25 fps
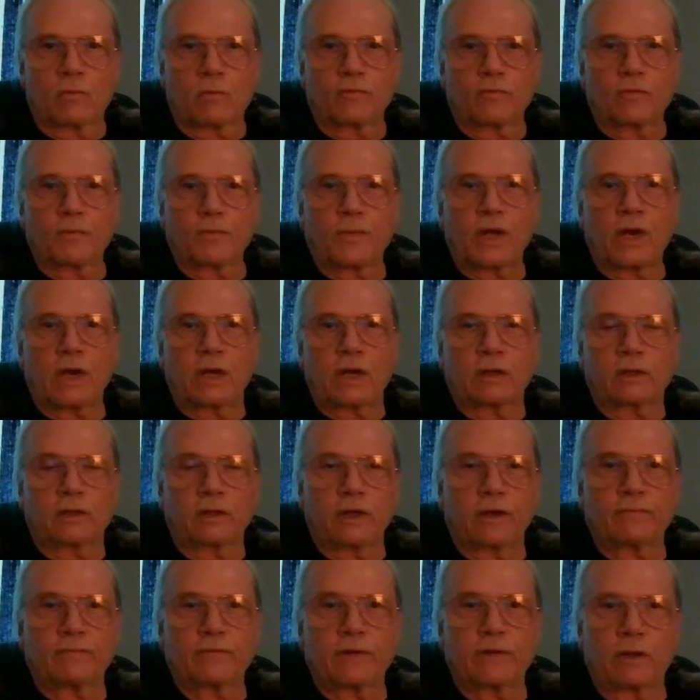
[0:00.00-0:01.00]
from 9
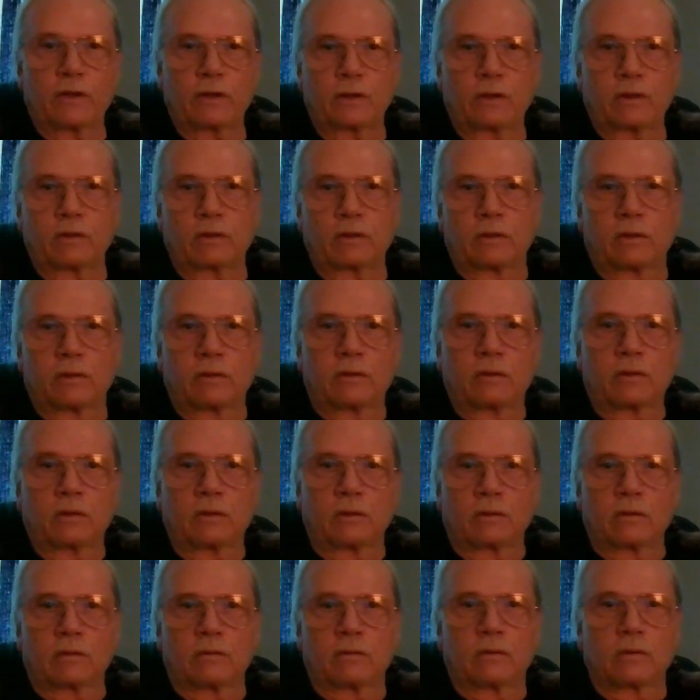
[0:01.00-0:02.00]
11
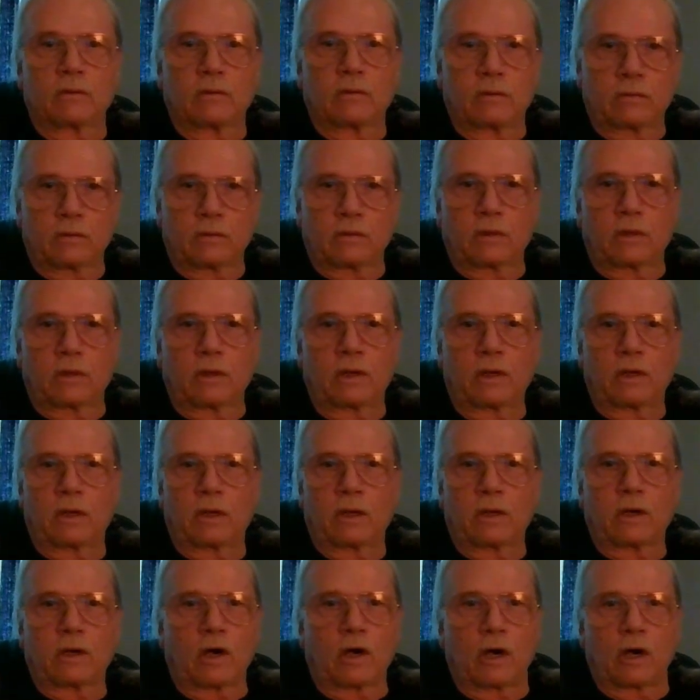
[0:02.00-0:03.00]
uh,
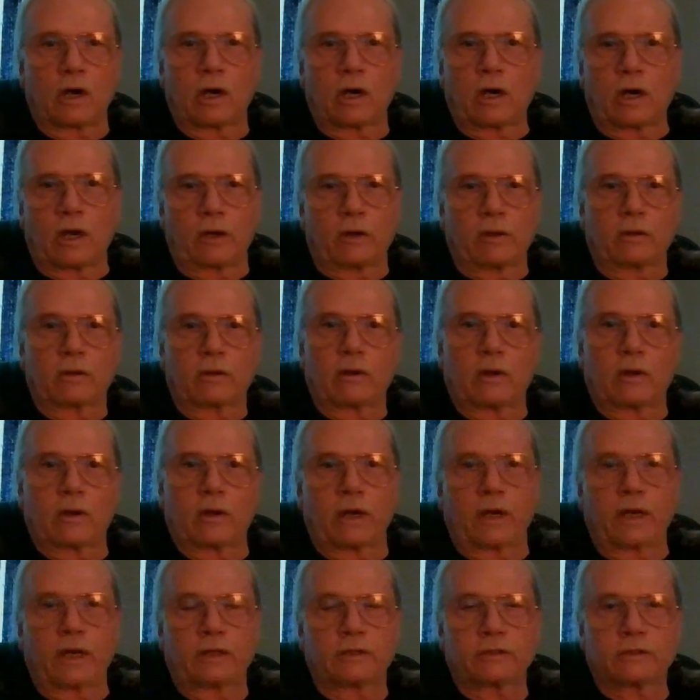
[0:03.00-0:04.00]
on, all
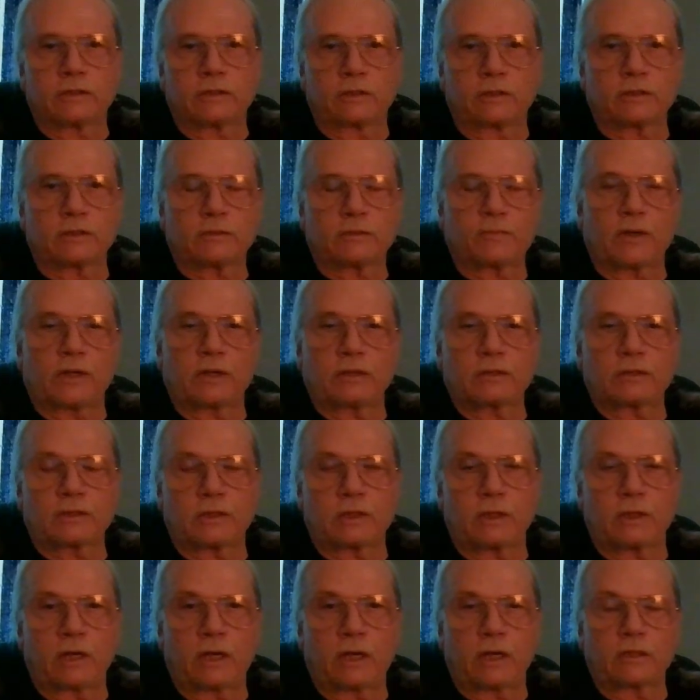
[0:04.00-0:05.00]
right, to this
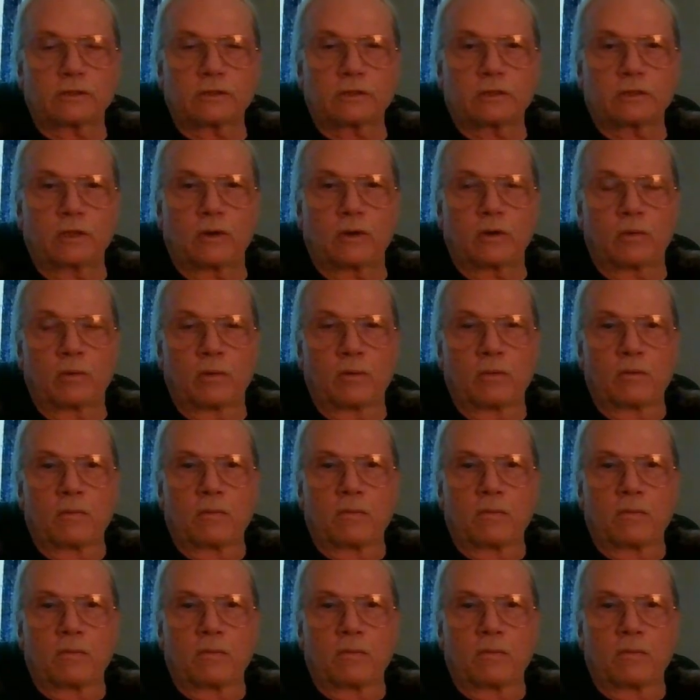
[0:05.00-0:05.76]
present day. So,